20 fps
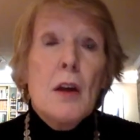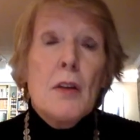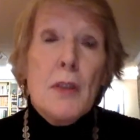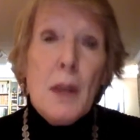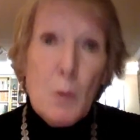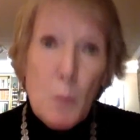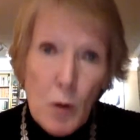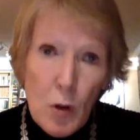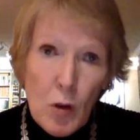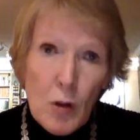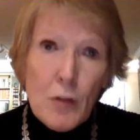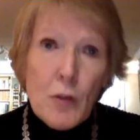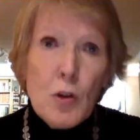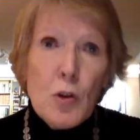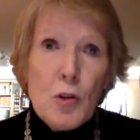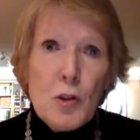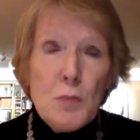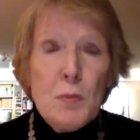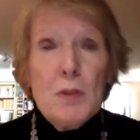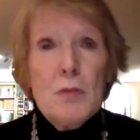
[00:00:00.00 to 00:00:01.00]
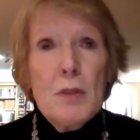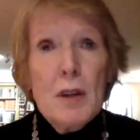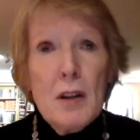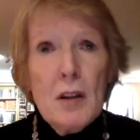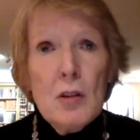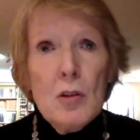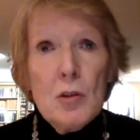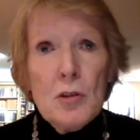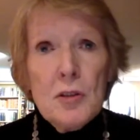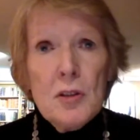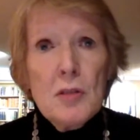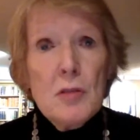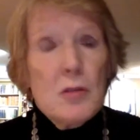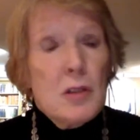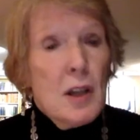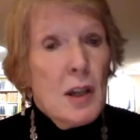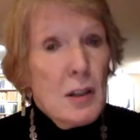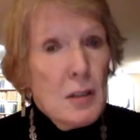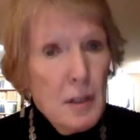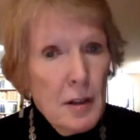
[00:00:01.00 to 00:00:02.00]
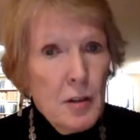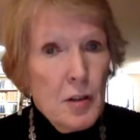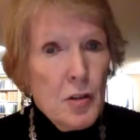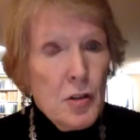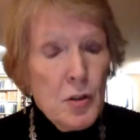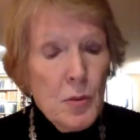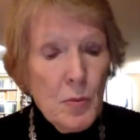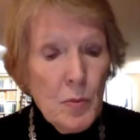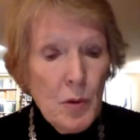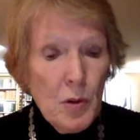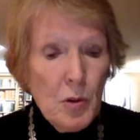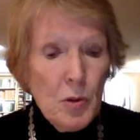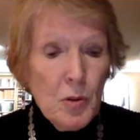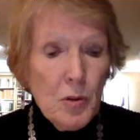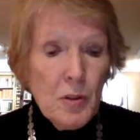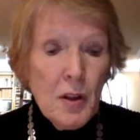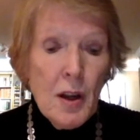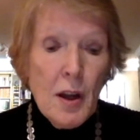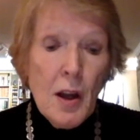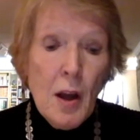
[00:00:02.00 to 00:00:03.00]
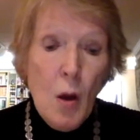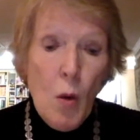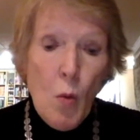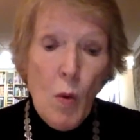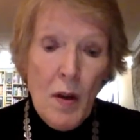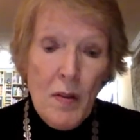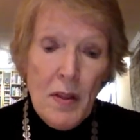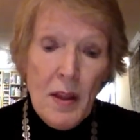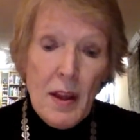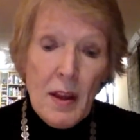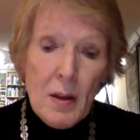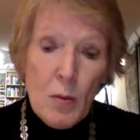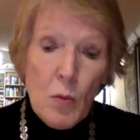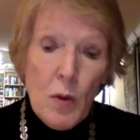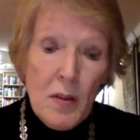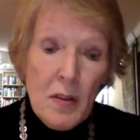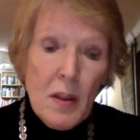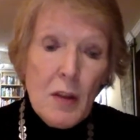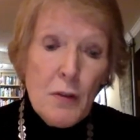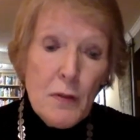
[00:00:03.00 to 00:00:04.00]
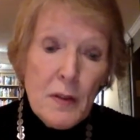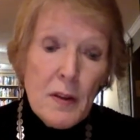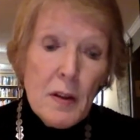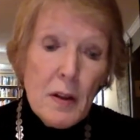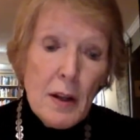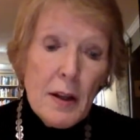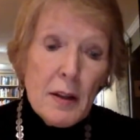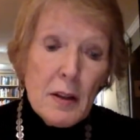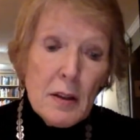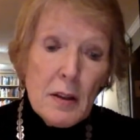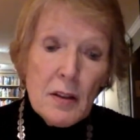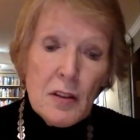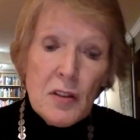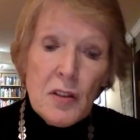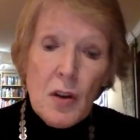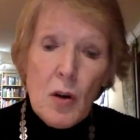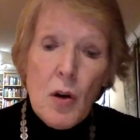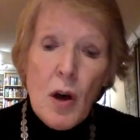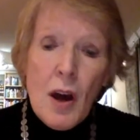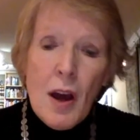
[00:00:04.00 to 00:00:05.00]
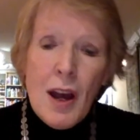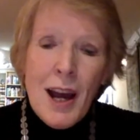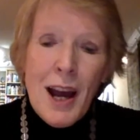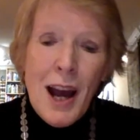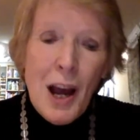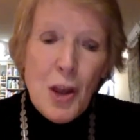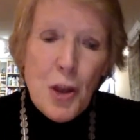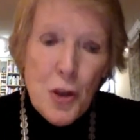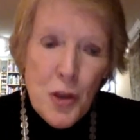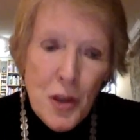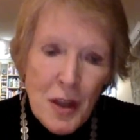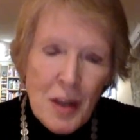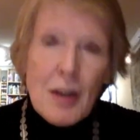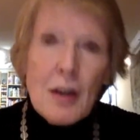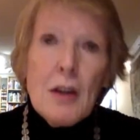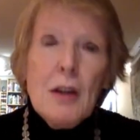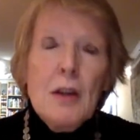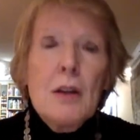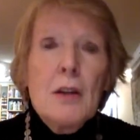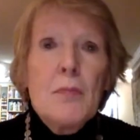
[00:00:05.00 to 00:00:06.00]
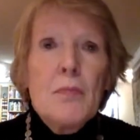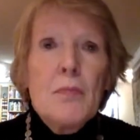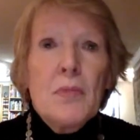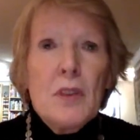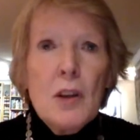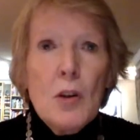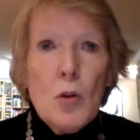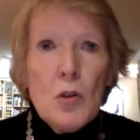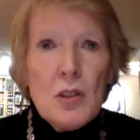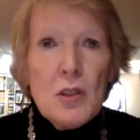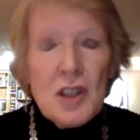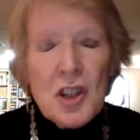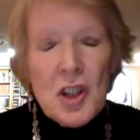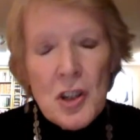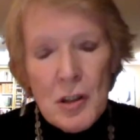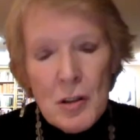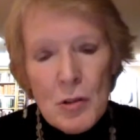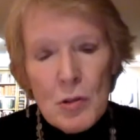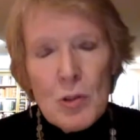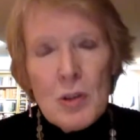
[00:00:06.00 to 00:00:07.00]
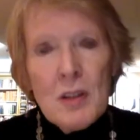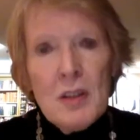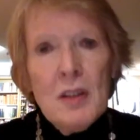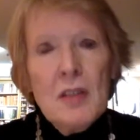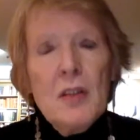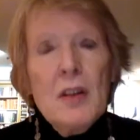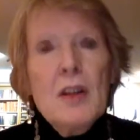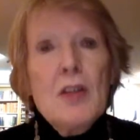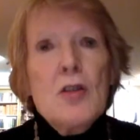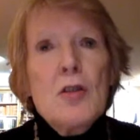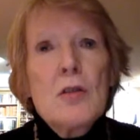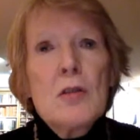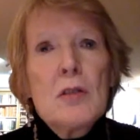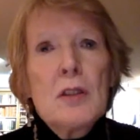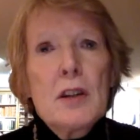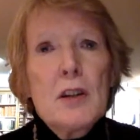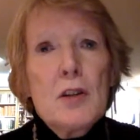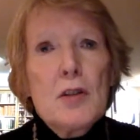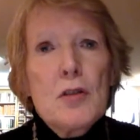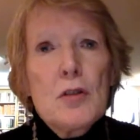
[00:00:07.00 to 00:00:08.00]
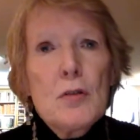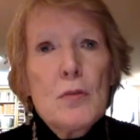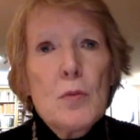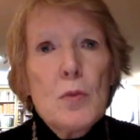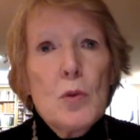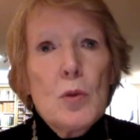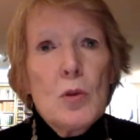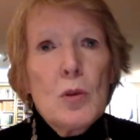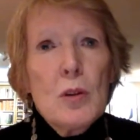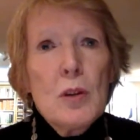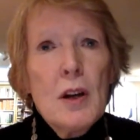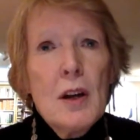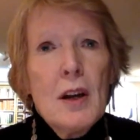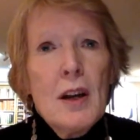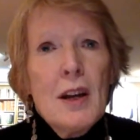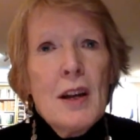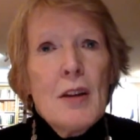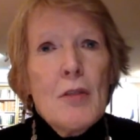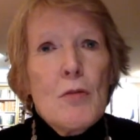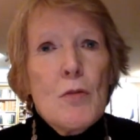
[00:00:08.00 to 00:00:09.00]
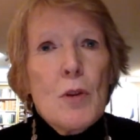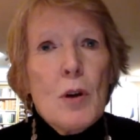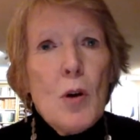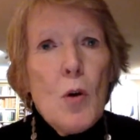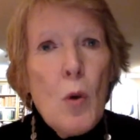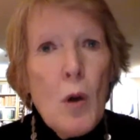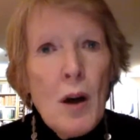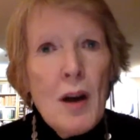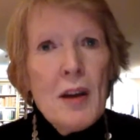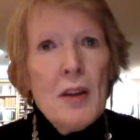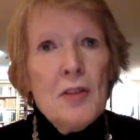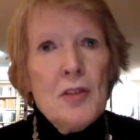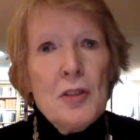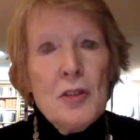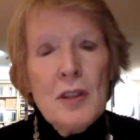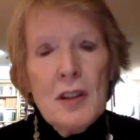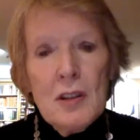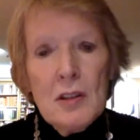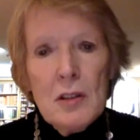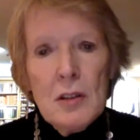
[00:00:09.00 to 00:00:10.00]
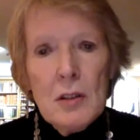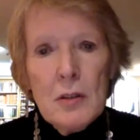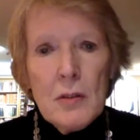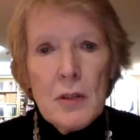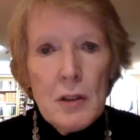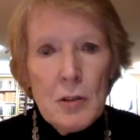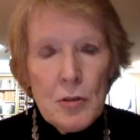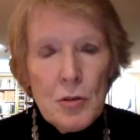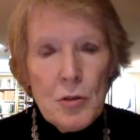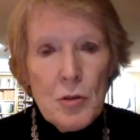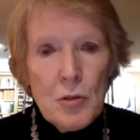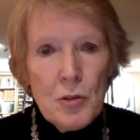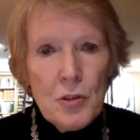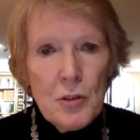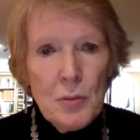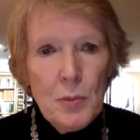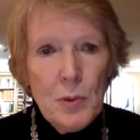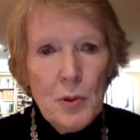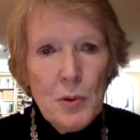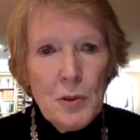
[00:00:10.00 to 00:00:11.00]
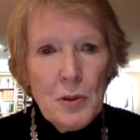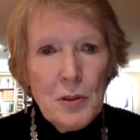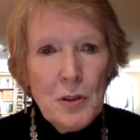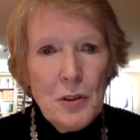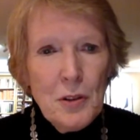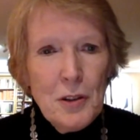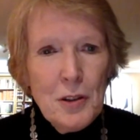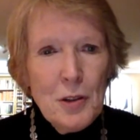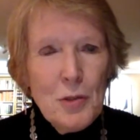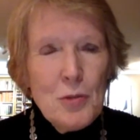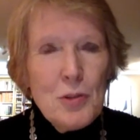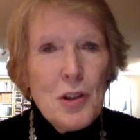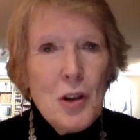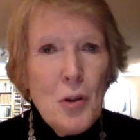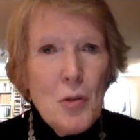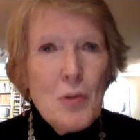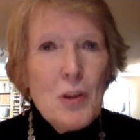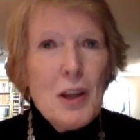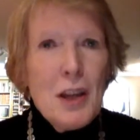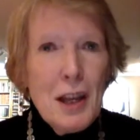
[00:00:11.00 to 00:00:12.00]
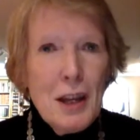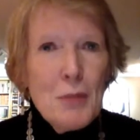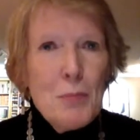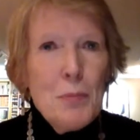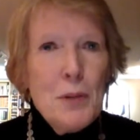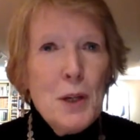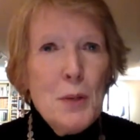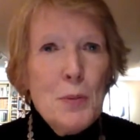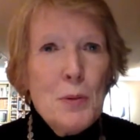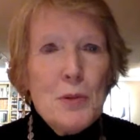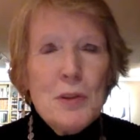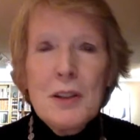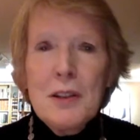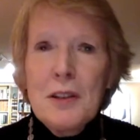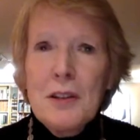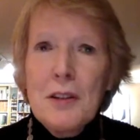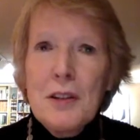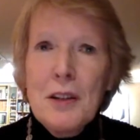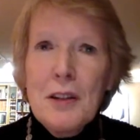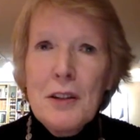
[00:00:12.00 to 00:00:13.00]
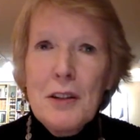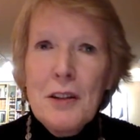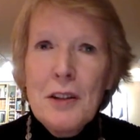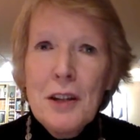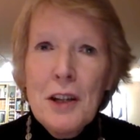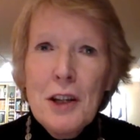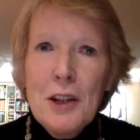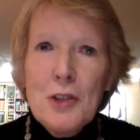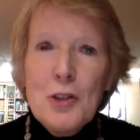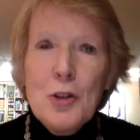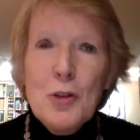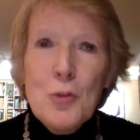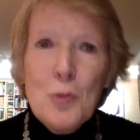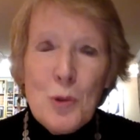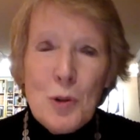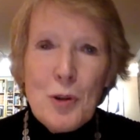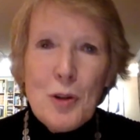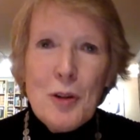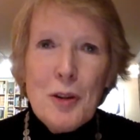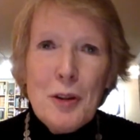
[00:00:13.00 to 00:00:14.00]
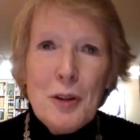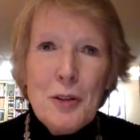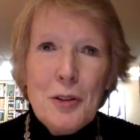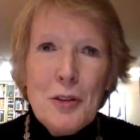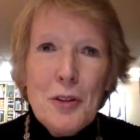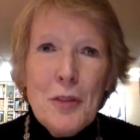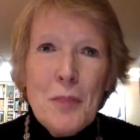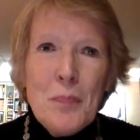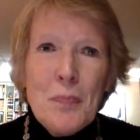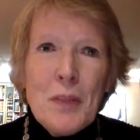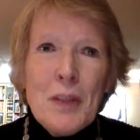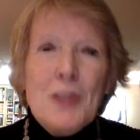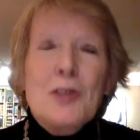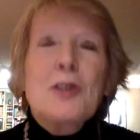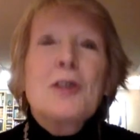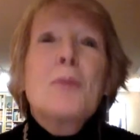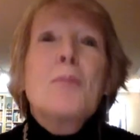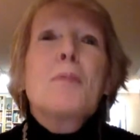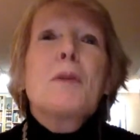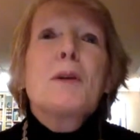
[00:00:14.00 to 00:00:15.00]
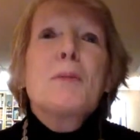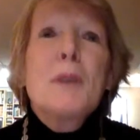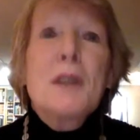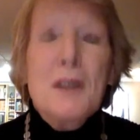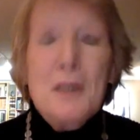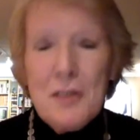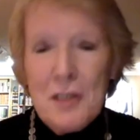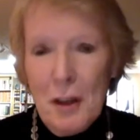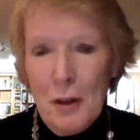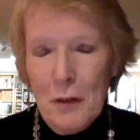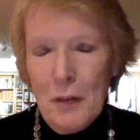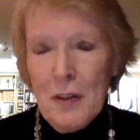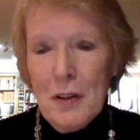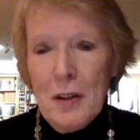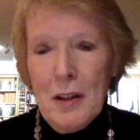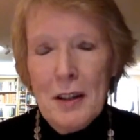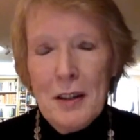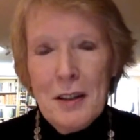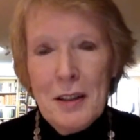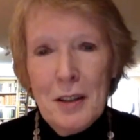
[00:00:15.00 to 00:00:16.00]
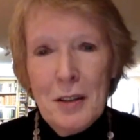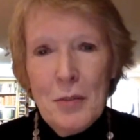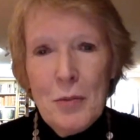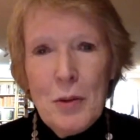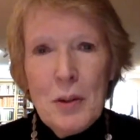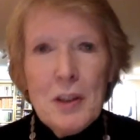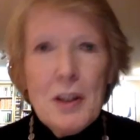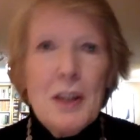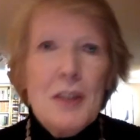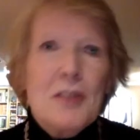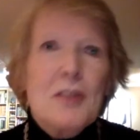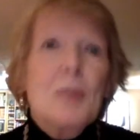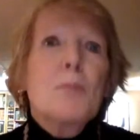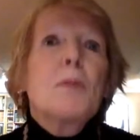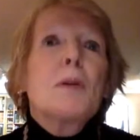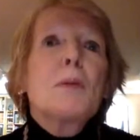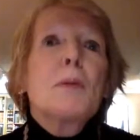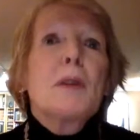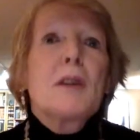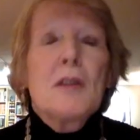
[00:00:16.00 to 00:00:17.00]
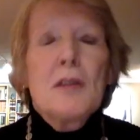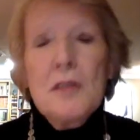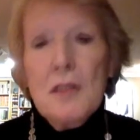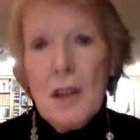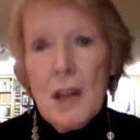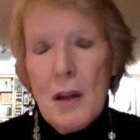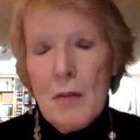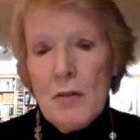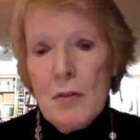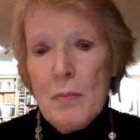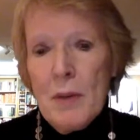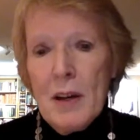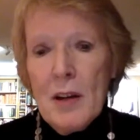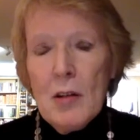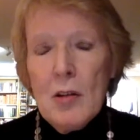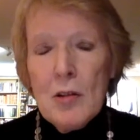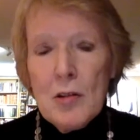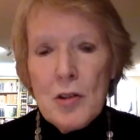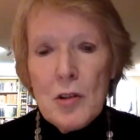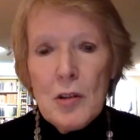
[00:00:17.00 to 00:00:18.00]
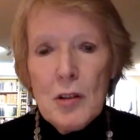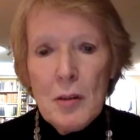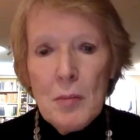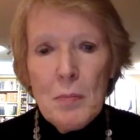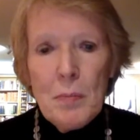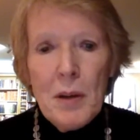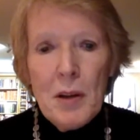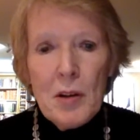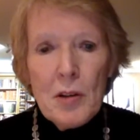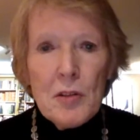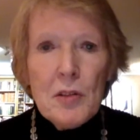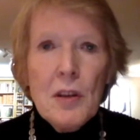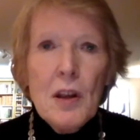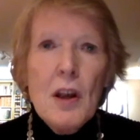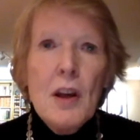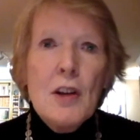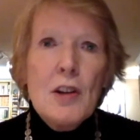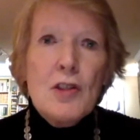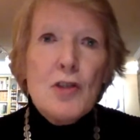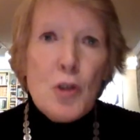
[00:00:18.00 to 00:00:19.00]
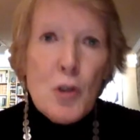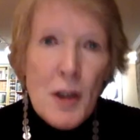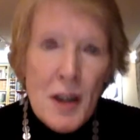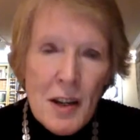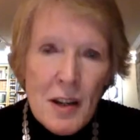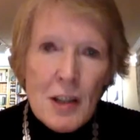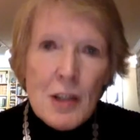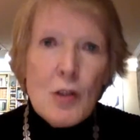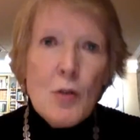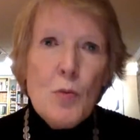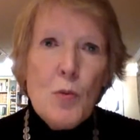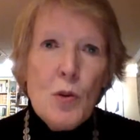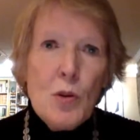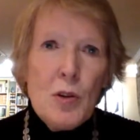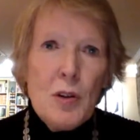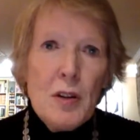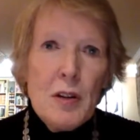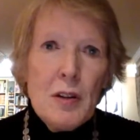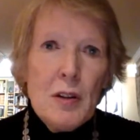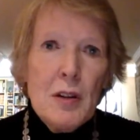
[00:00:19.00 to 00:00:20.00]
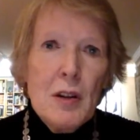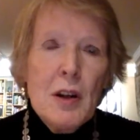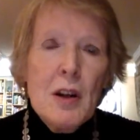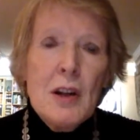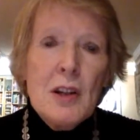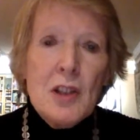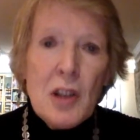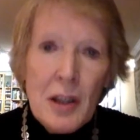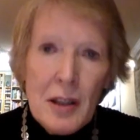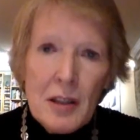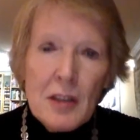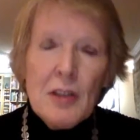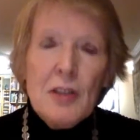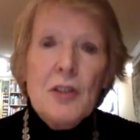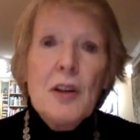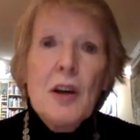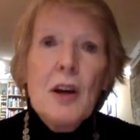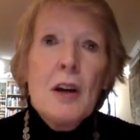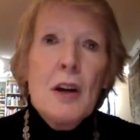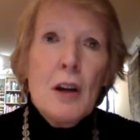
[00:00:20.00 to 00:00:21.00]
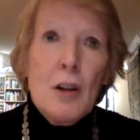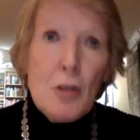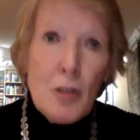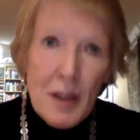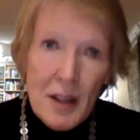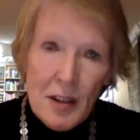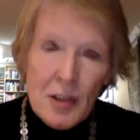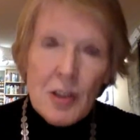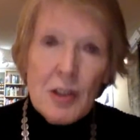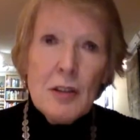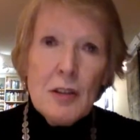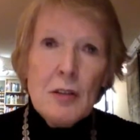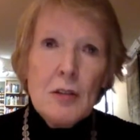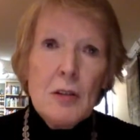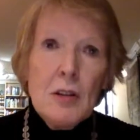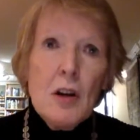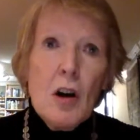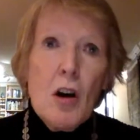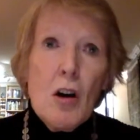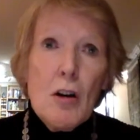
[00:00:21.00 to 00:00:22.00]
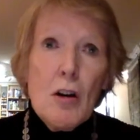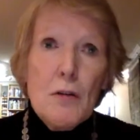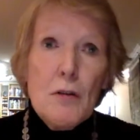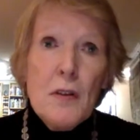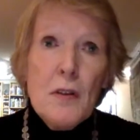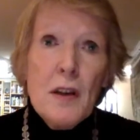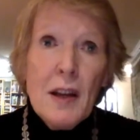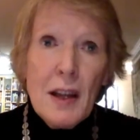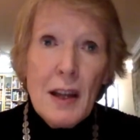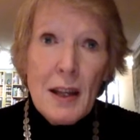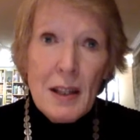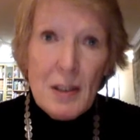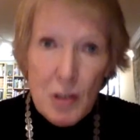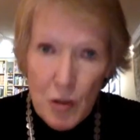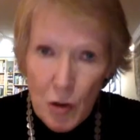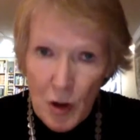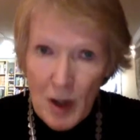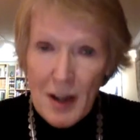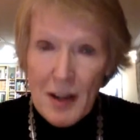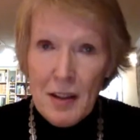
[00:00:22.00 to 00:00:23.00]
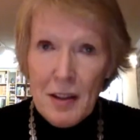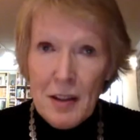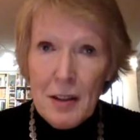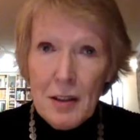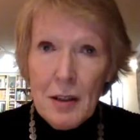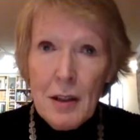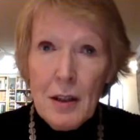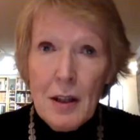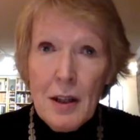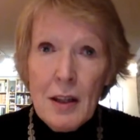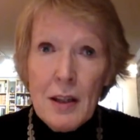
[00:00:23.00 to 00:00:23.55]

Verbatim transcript: They will, of course, be ready also to take leadership roles when they when they feel like it. So I think the sheer organizational nature of war requires a great deal of cultural support that you don't get people turned in to warriors simply because they feel like it one day, simply because they have the biological impulse. Training a warrior takes a great deal of training.